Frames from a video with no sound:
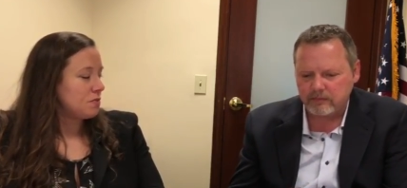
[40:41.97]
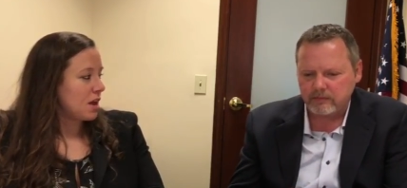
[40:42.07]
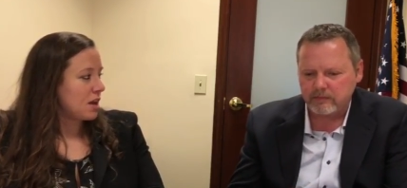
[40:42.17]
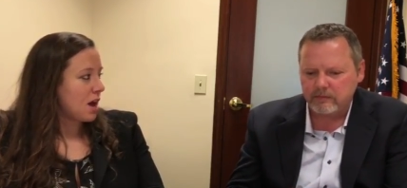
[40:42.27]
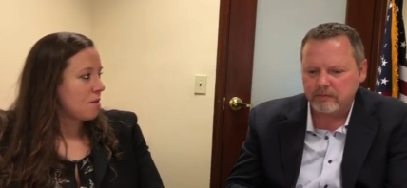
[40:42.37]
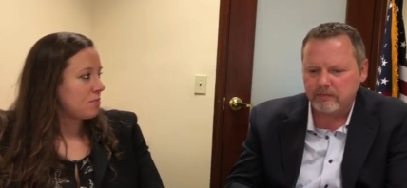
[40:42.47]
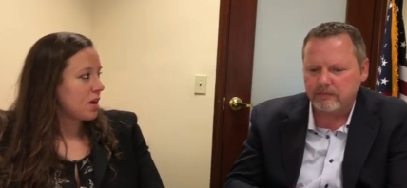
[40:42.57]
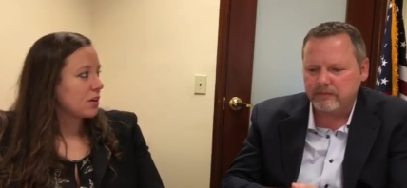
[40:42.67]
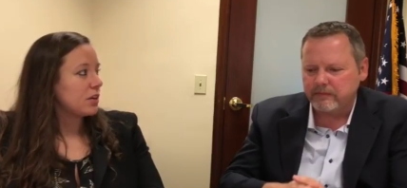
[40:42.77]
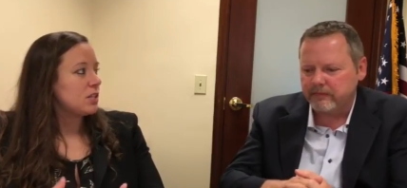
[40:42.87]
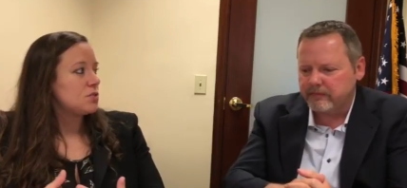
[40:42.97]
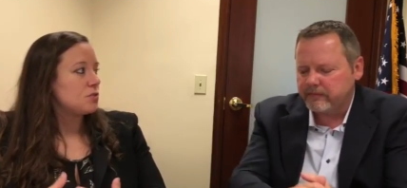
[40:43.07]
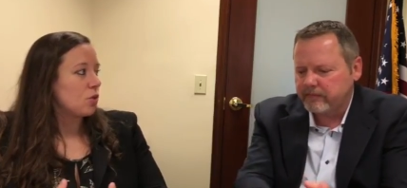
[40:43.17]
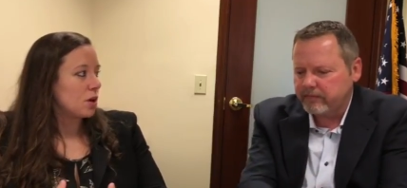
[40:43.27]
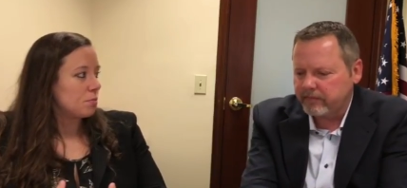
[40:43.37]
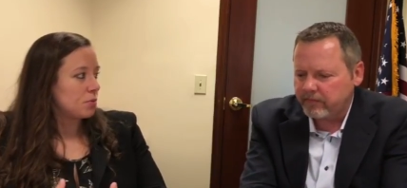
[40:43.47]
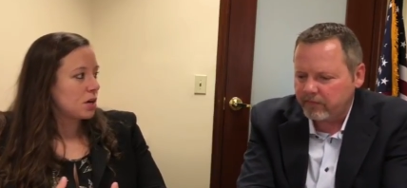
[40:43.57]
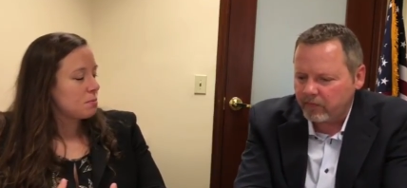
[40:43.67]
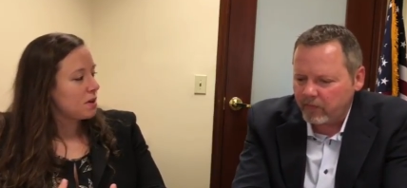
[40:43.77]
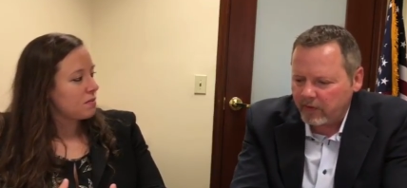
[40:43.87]
Speaker 1: the Vietnam veterans, for
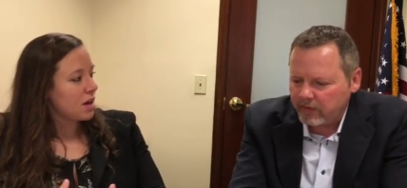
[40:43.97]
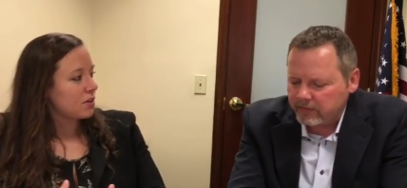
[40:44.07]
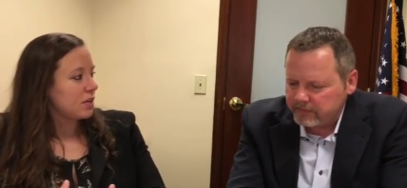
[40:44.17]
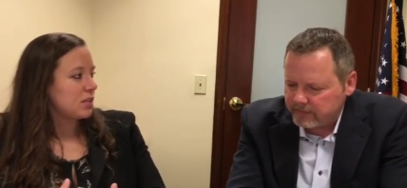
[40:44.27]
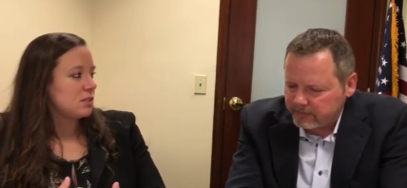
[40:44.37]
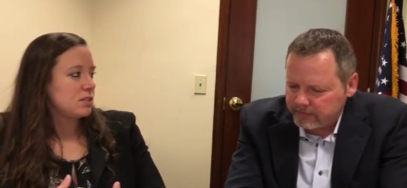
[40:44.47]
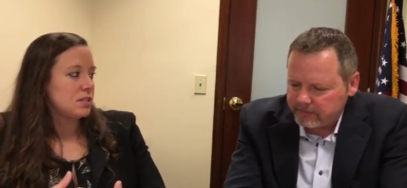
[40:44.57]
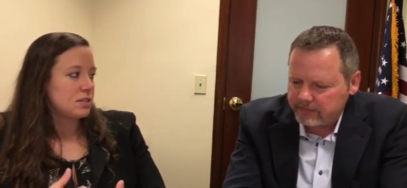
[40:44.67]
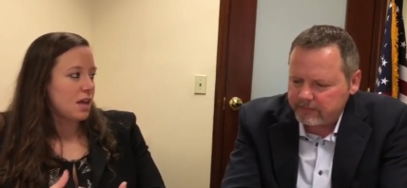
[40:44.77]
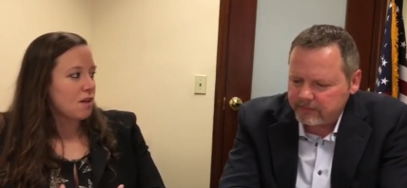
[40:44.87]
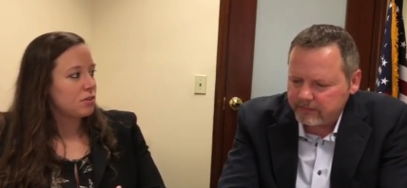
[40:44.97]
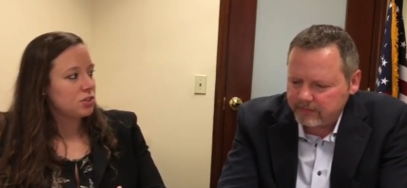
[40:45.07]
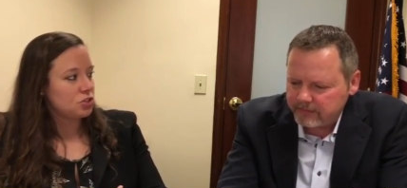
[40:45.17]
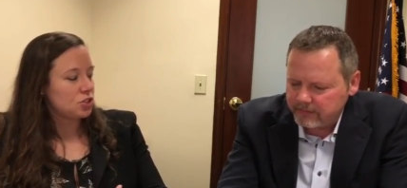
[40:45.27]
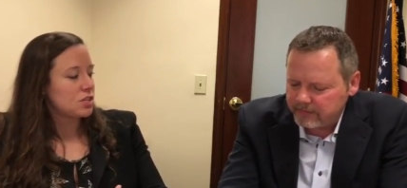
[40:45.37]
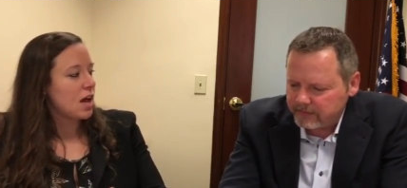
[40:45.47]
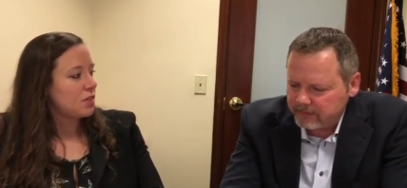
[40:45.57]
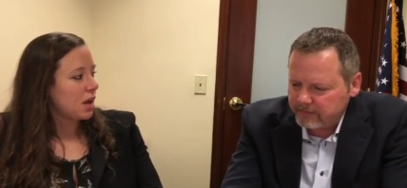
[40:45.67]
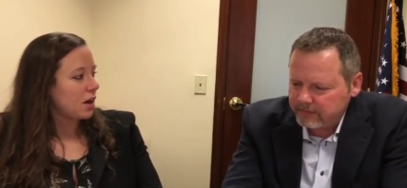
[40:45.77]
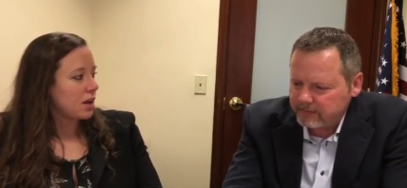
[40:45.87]
burn pit veterans? Is the evidence just not
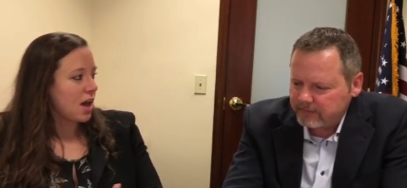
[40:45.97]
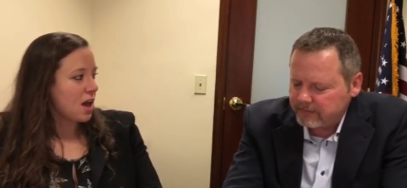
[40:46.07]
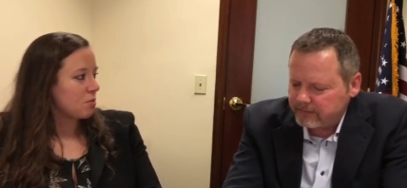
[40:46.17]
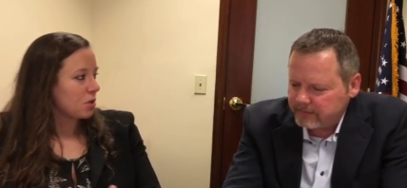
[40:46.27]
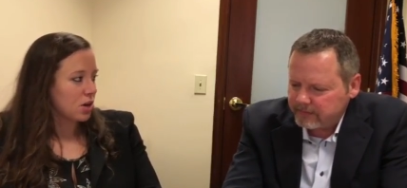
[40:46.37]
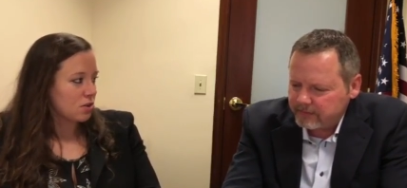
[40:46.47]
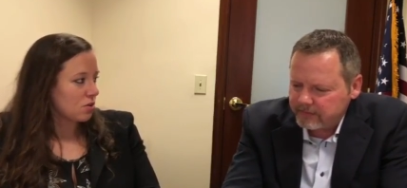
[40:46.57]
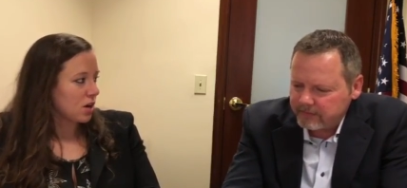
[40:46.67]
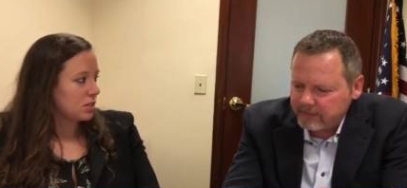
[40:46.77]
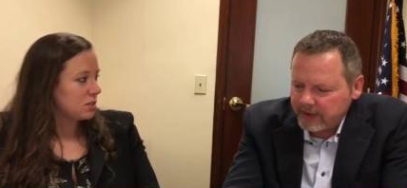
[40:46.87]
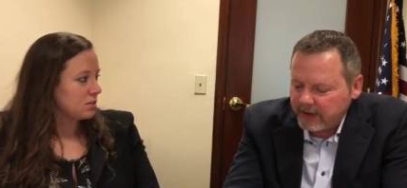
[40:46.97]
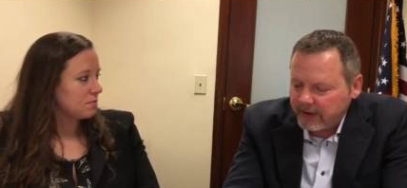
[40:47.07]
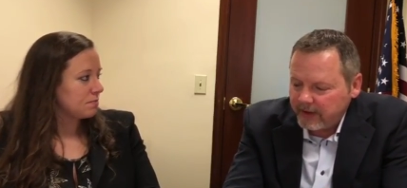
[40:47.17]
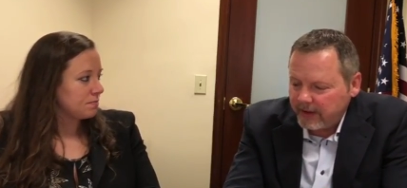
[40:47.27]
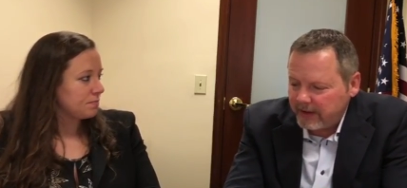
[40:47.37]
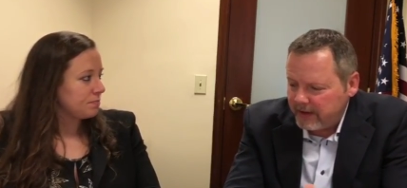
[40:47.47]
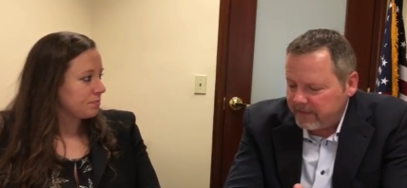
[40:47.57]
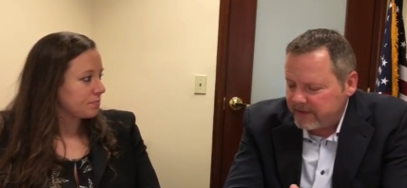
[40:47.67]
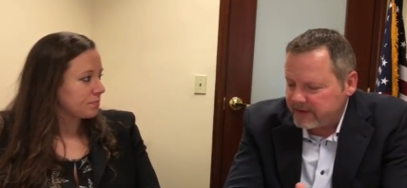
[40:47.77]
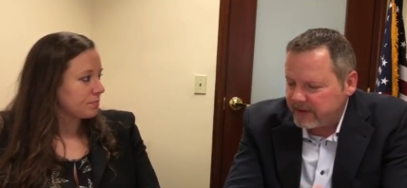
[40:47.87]
there yet? What are your thoughts?
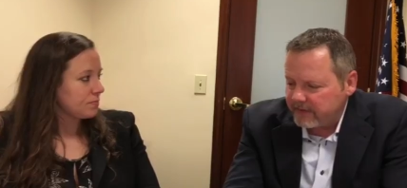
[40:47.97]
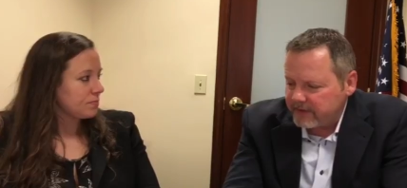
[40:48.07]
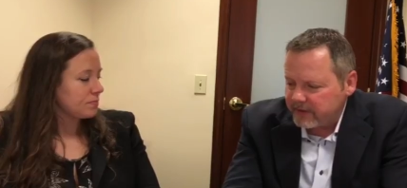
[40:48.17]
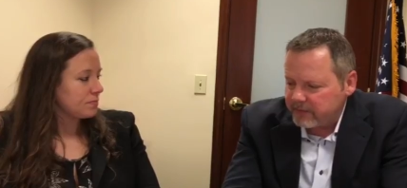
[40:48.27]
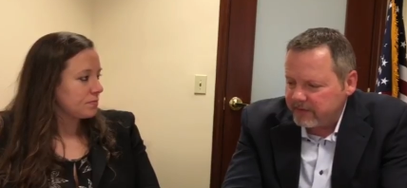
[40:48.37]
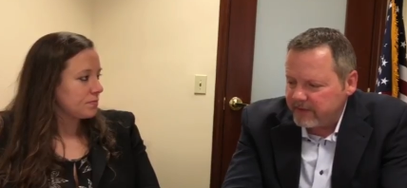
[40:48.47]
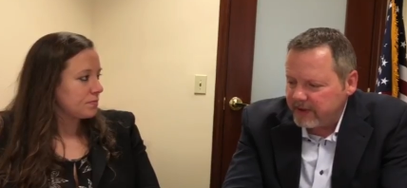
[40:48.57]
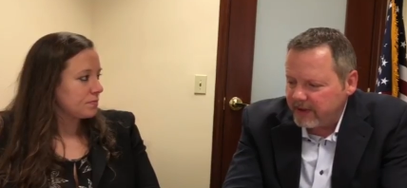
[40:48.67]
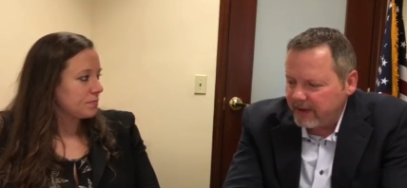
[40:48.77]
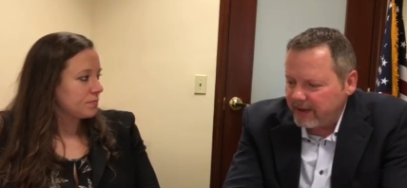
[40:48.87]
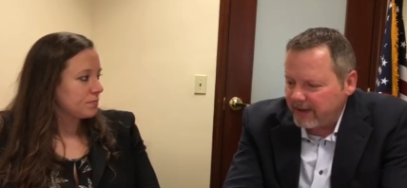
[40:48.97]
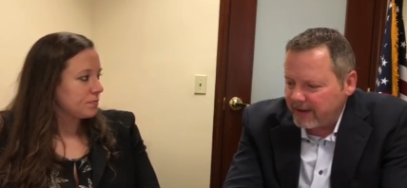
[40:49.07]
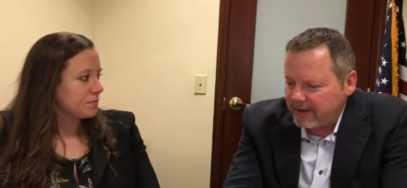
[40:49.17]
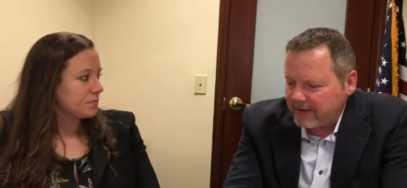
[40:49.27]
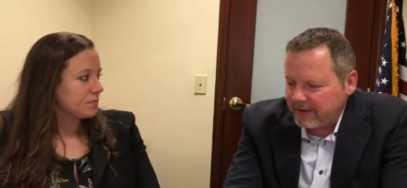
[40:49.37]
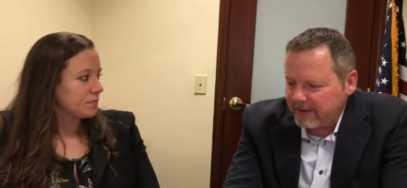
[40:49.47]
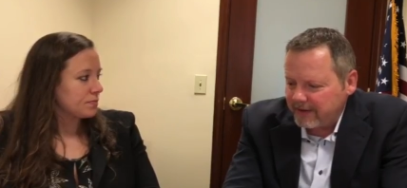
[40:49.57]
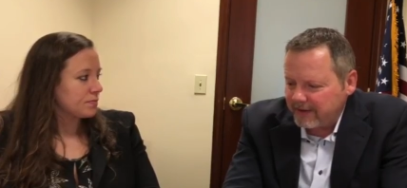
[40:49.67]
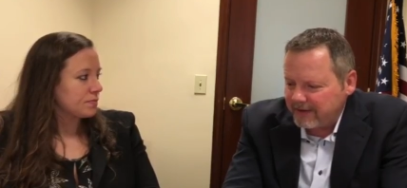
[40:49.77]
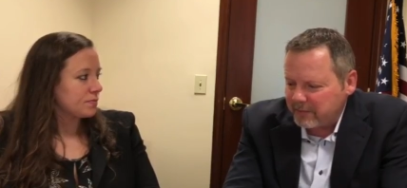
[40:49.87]
Speaker 2: If it's left up to VA, I
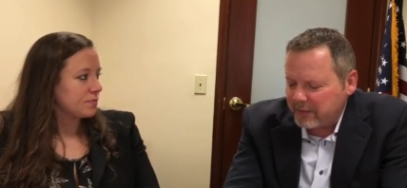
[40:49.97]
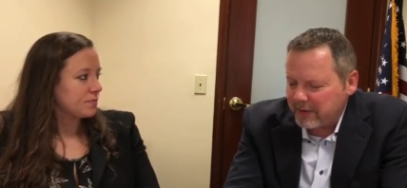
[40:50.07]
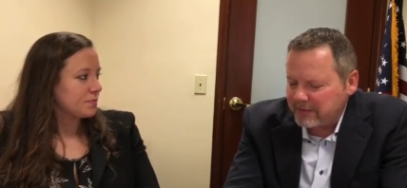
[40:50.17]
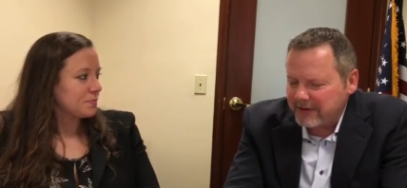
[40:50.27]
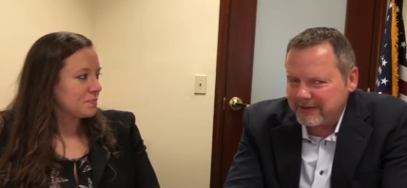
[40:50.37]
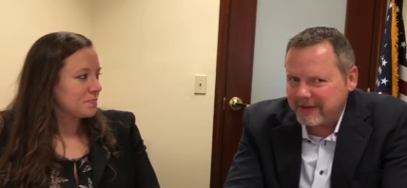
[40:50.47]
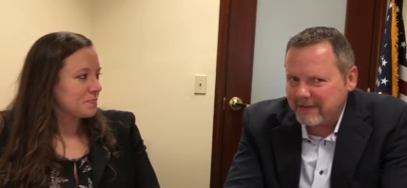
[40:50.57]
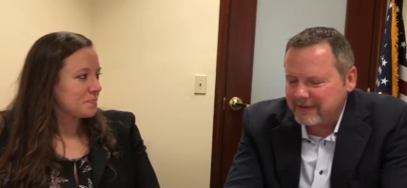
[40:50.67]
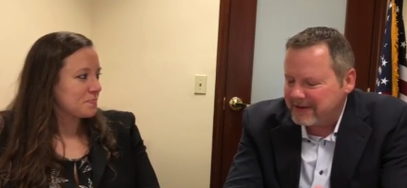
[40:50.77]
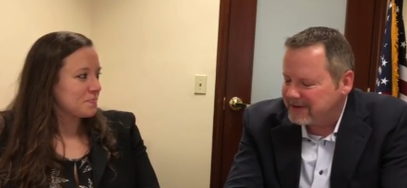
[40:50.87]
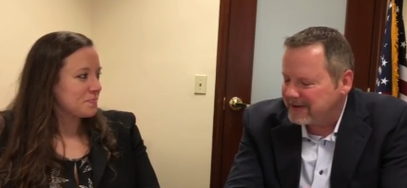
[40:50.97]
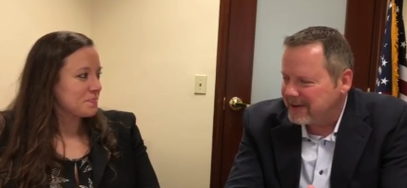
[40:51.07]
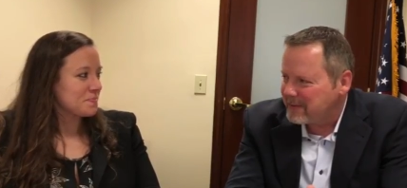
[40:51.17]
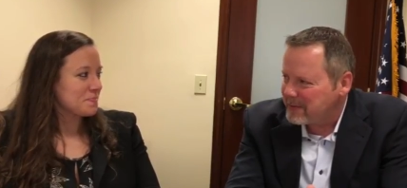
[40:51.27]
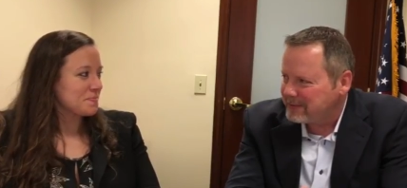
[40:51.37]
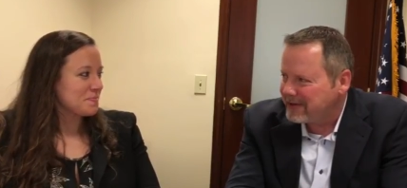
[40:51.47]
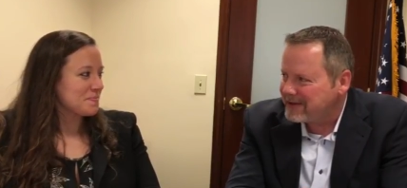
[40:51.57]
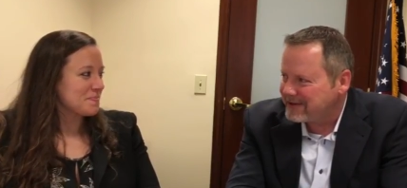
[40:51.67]
can probably safely say we will not